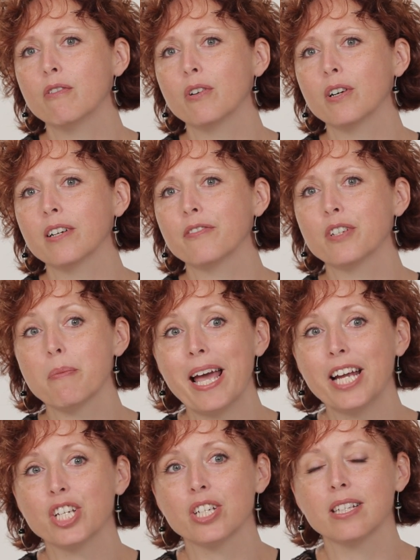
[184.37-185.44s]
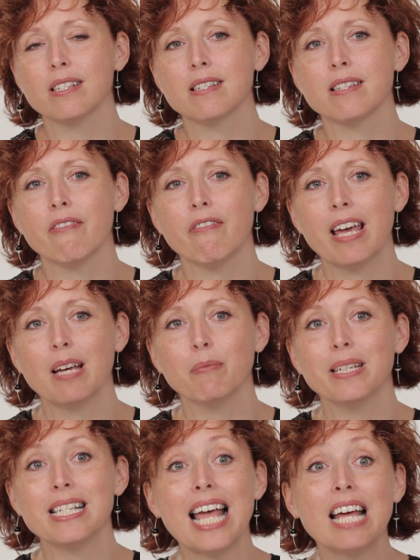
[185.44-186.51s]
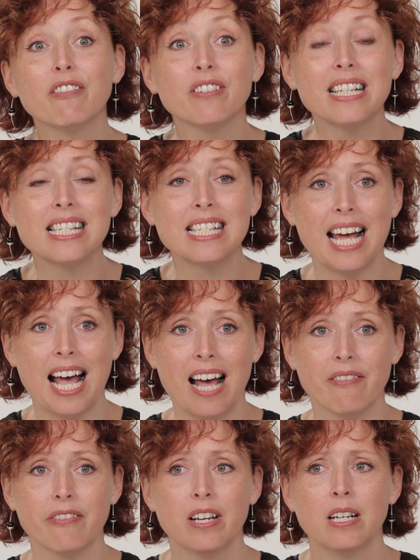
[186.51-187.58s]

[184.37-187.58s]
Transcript: for, for the patients, the families, and for the staff.